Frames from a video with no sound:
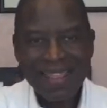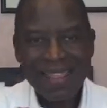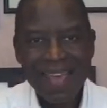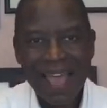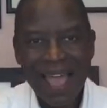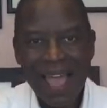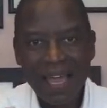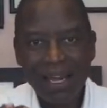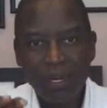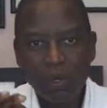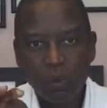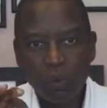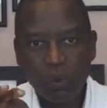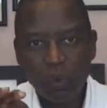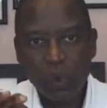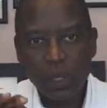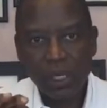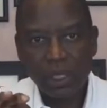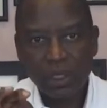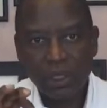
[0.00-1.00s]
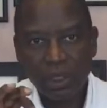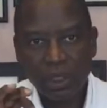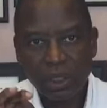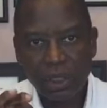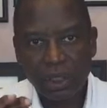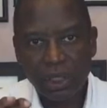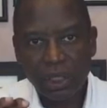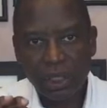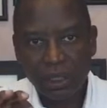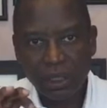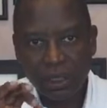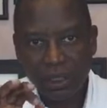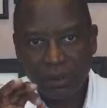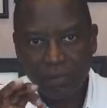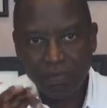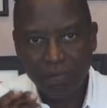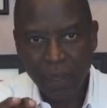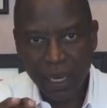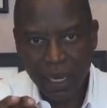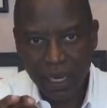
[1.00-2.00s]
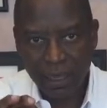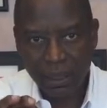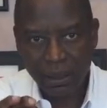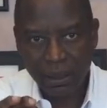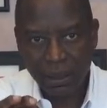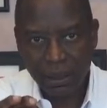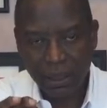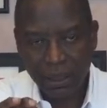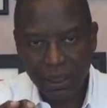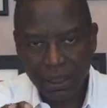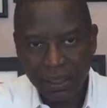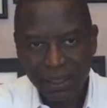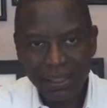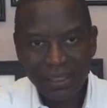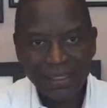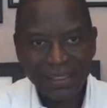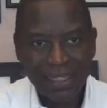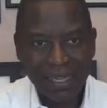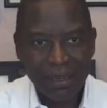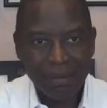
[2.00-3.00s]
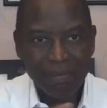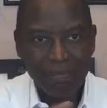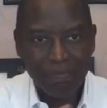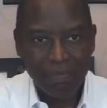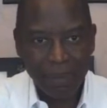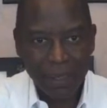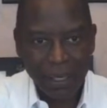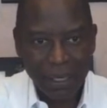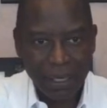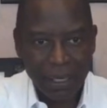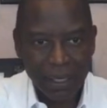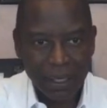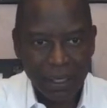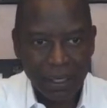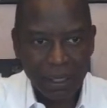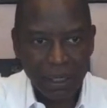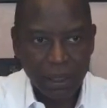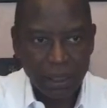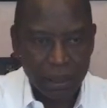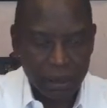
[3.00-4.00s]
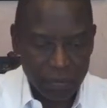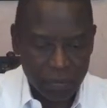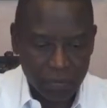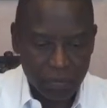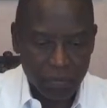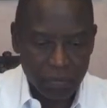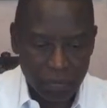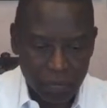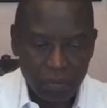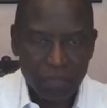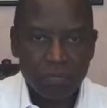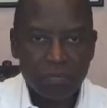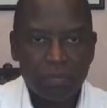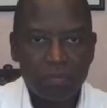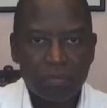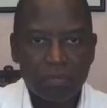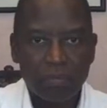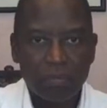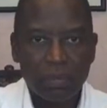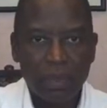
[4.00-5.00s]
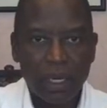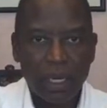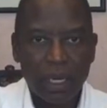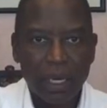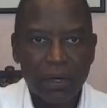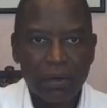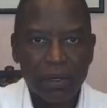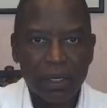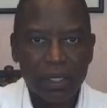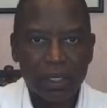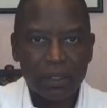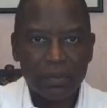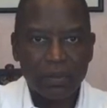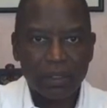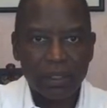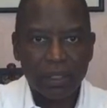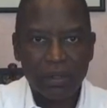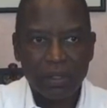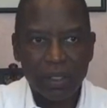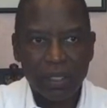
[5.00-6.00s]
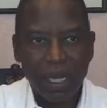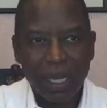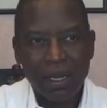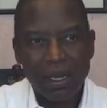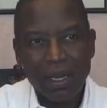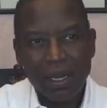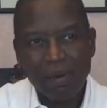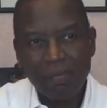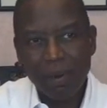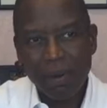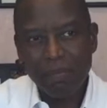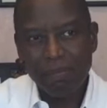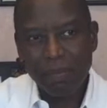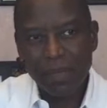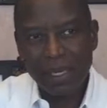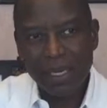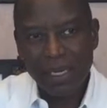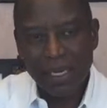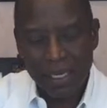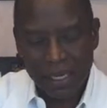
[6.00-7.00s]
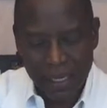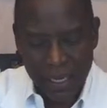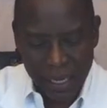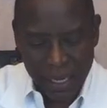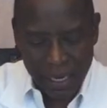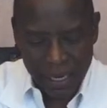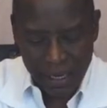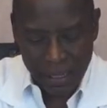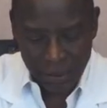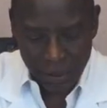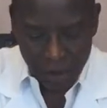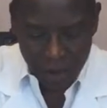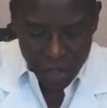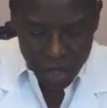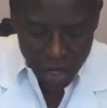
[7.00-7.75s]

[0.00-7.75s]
that which does best is a big area of cellulite, but meaning a